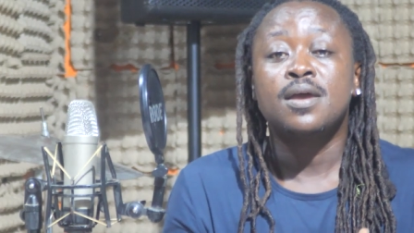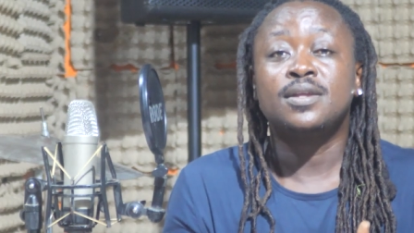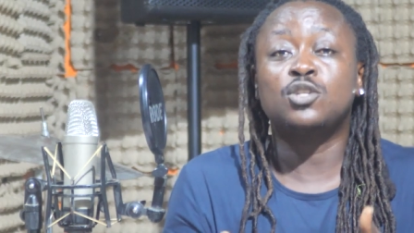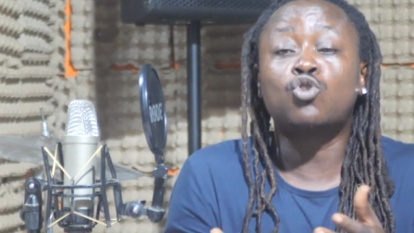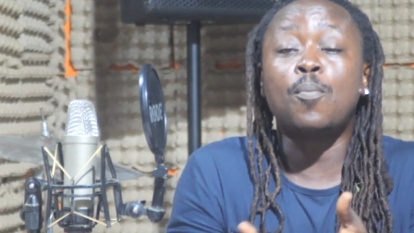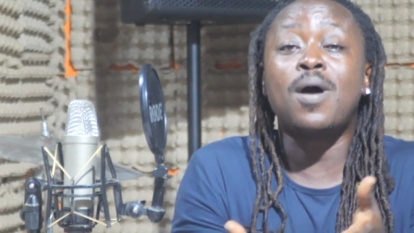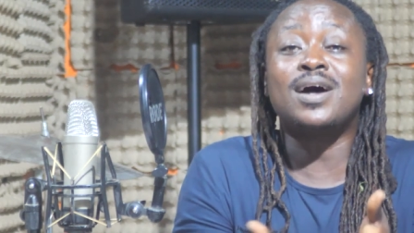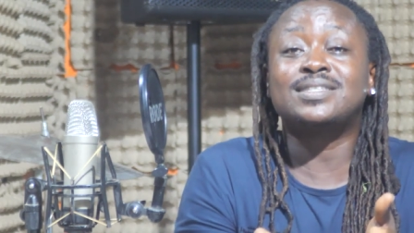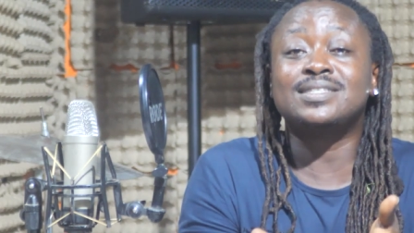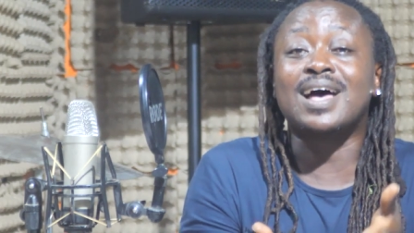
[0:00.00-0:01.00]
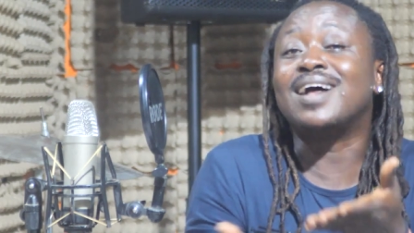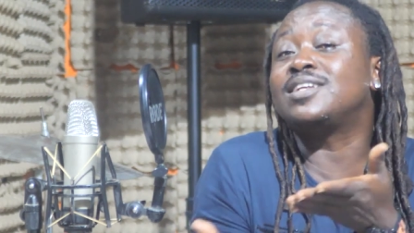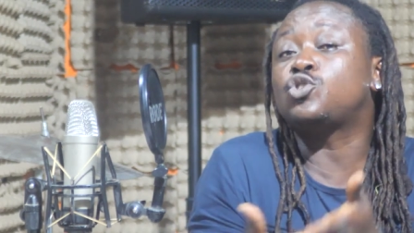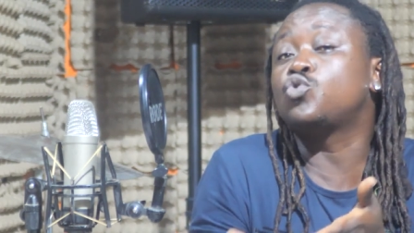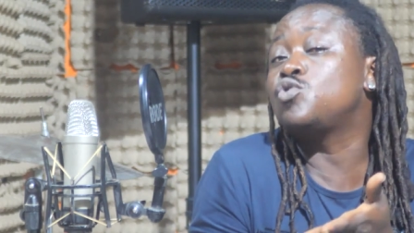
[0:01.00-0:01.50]
the top artist at
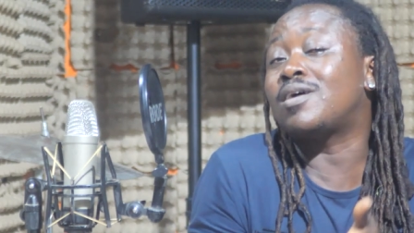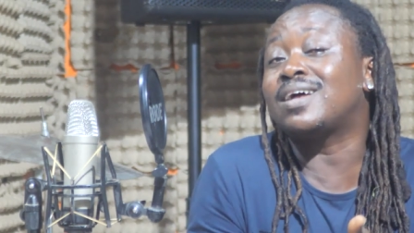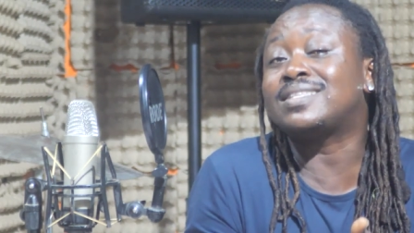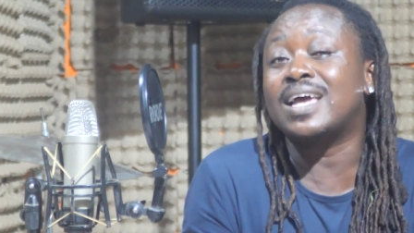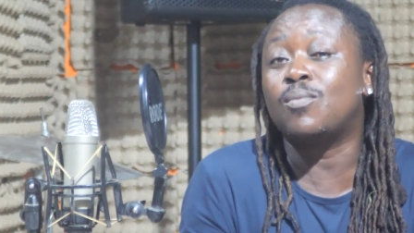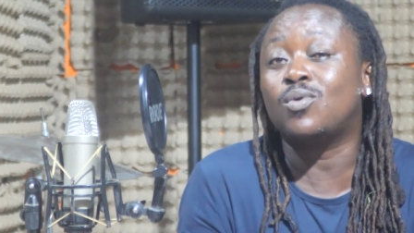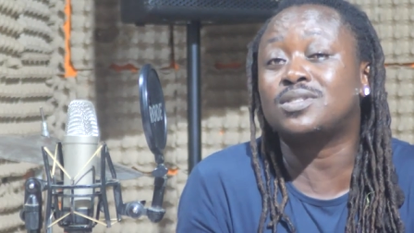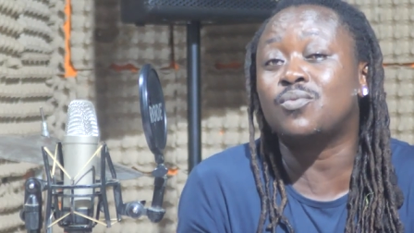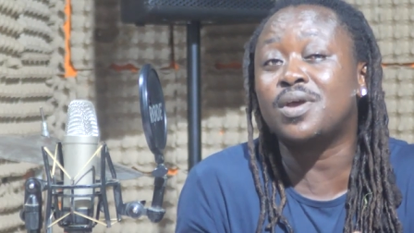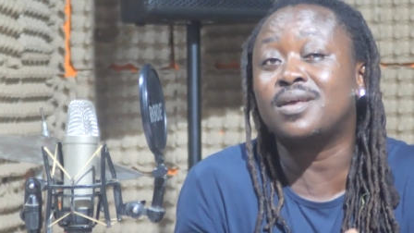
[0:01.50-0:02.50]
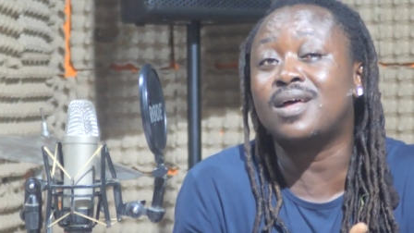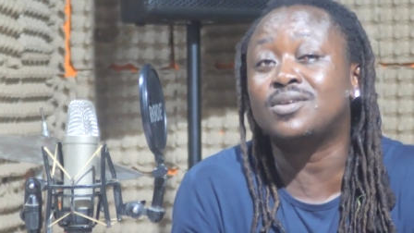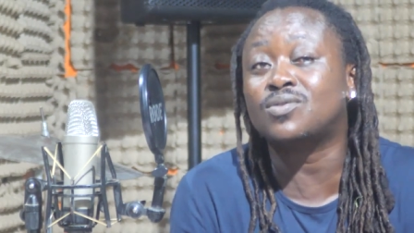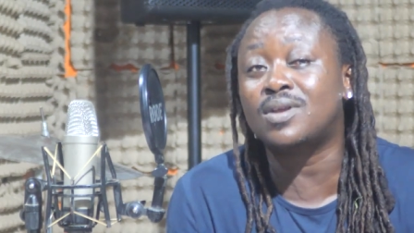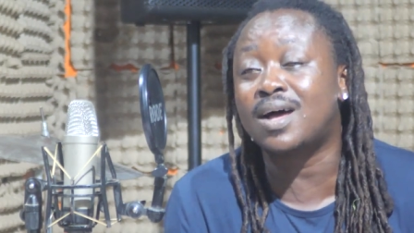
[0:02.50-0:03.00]
the studio at that time was a reggae
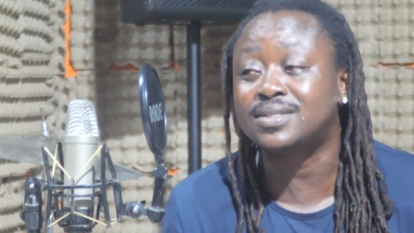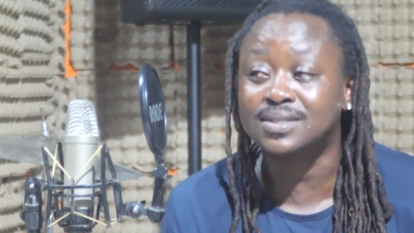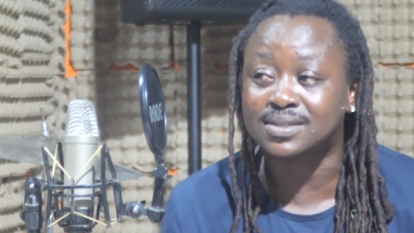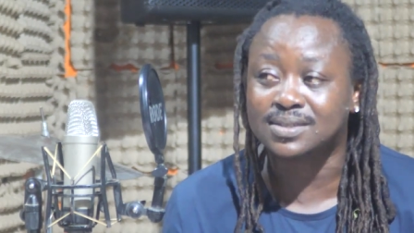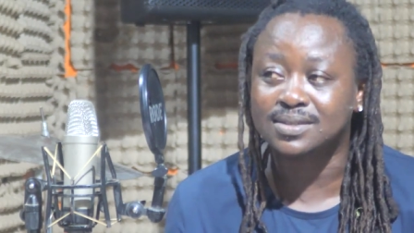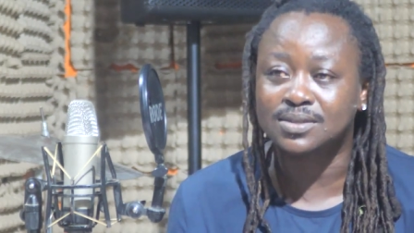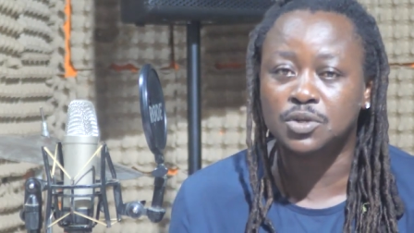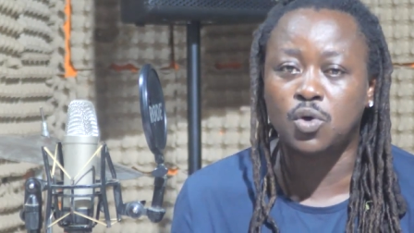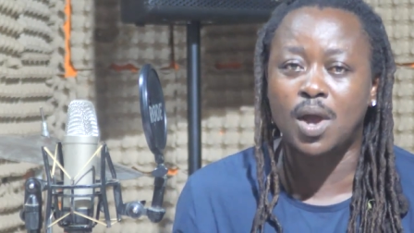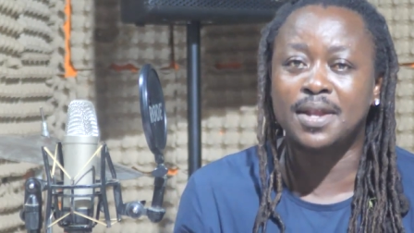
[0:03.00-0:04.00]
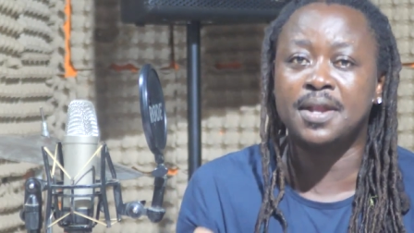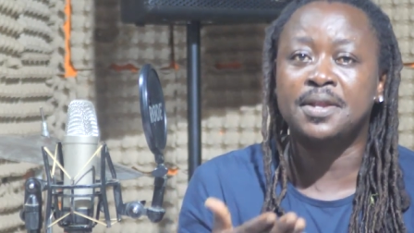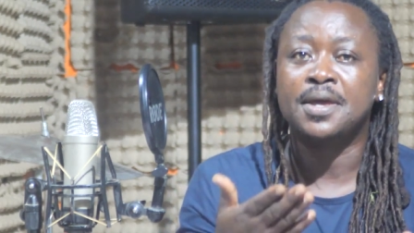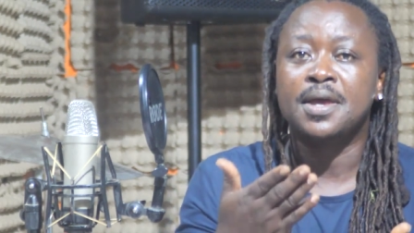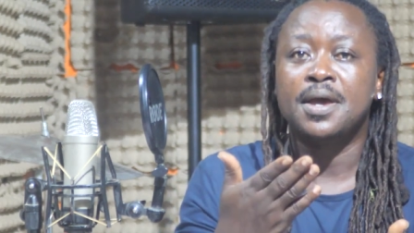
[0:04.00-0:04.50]
dancehall artist, you know, and
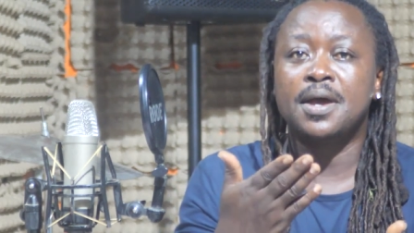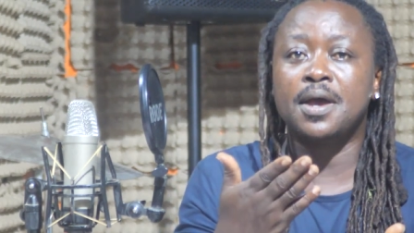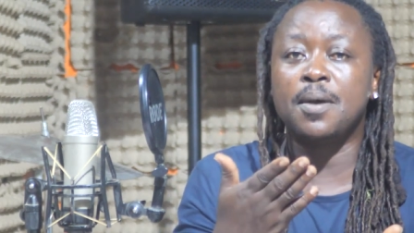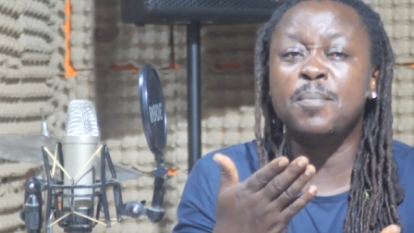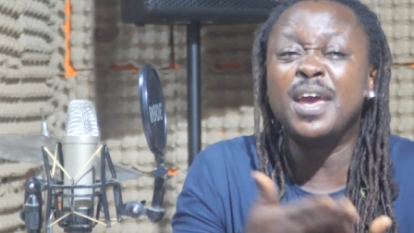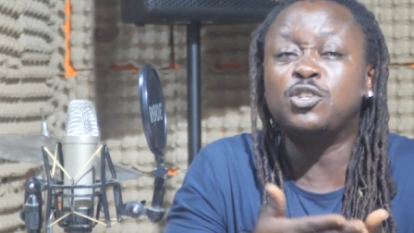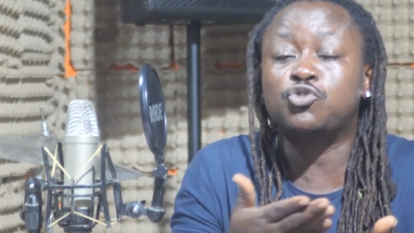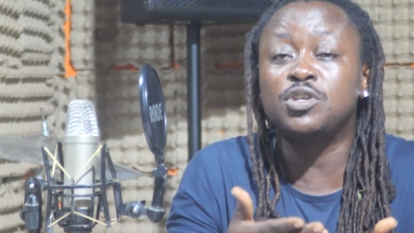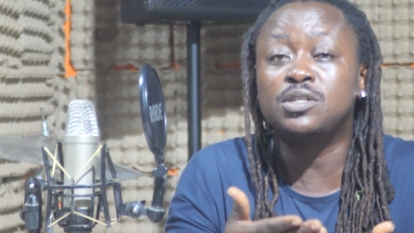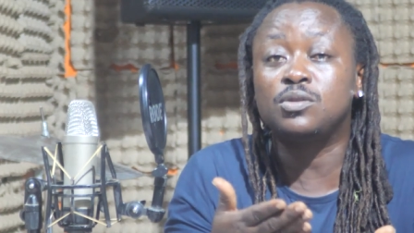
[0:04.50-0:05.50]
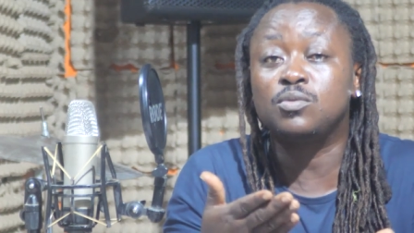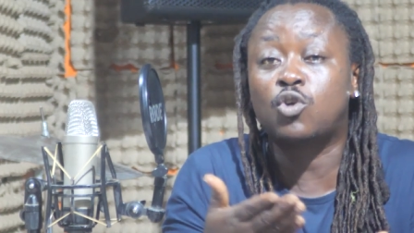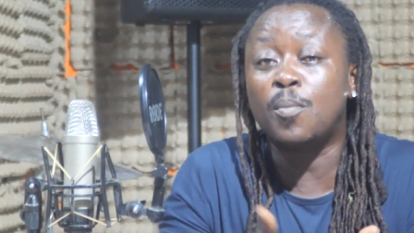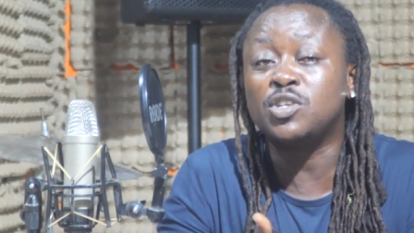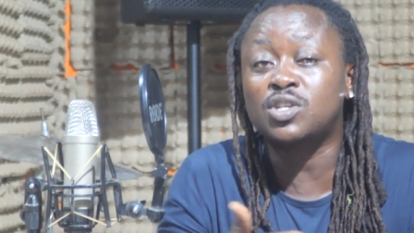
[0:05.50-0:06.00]
then a main street
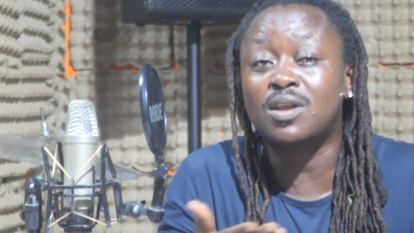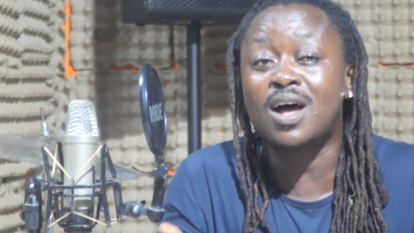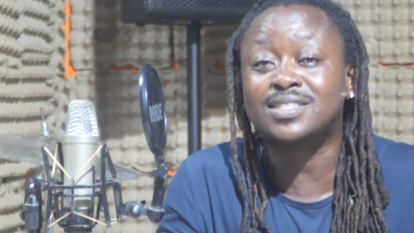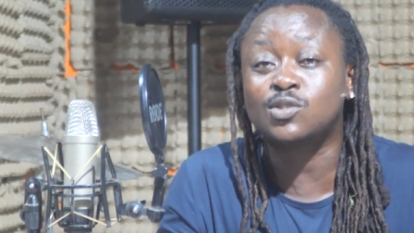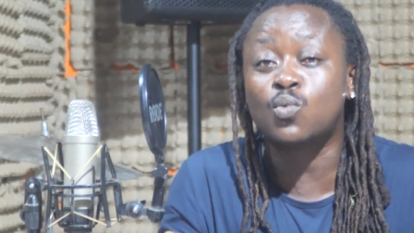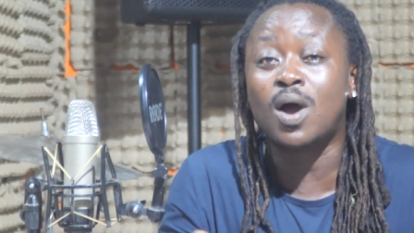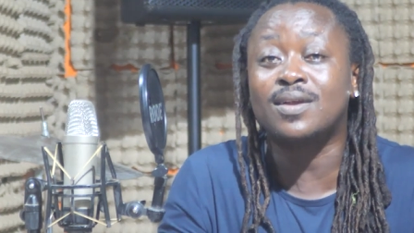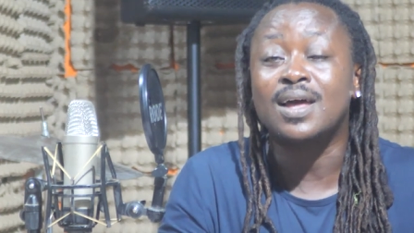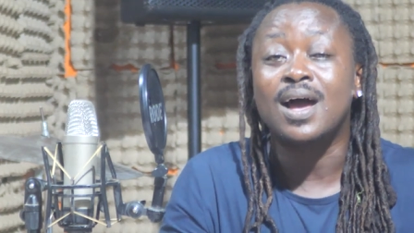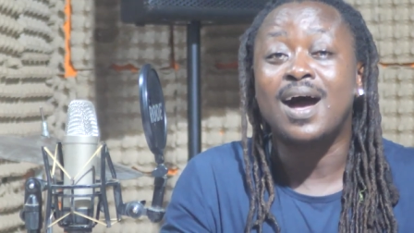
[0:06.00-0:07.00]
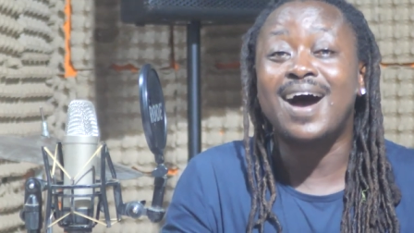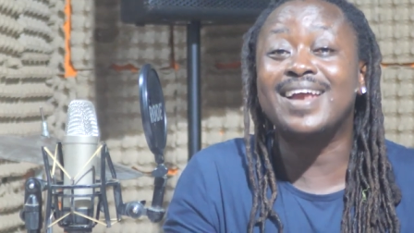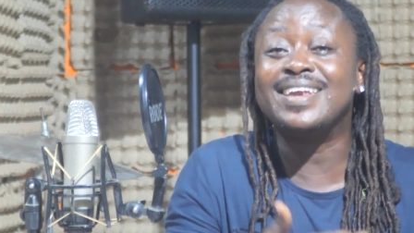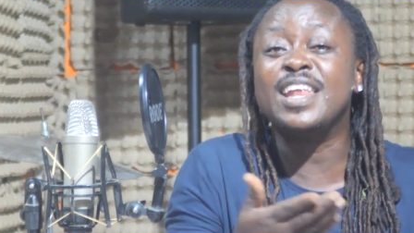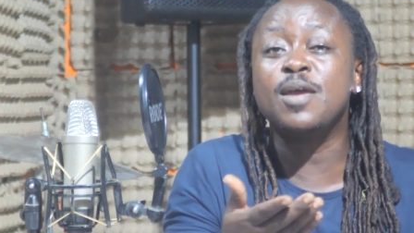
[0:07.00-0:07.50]
commercial artist who had
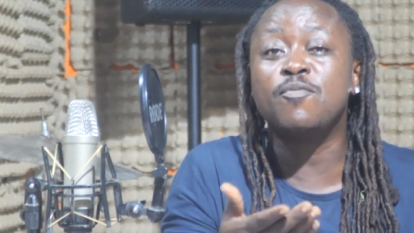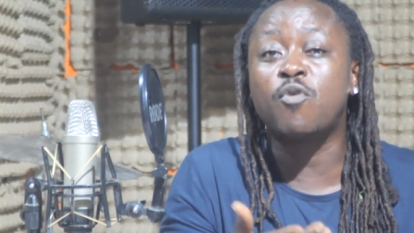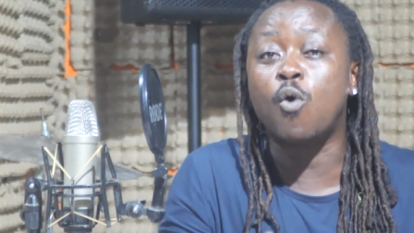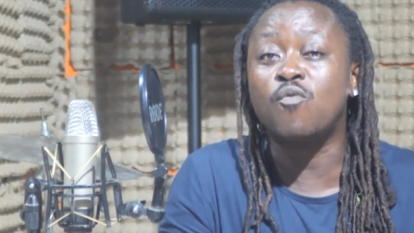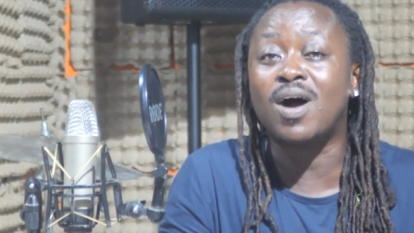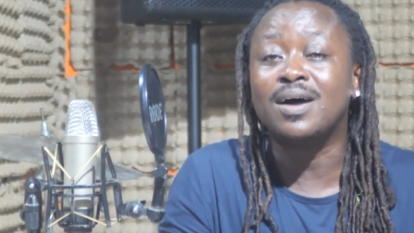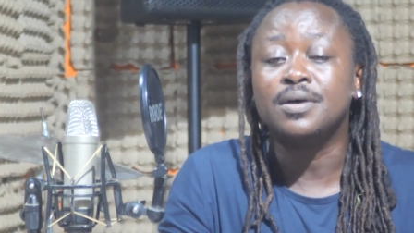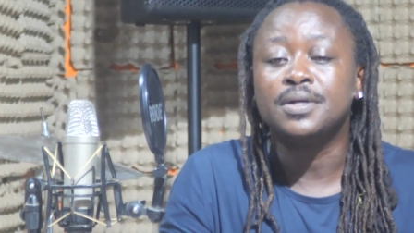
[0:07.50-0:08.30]
name for over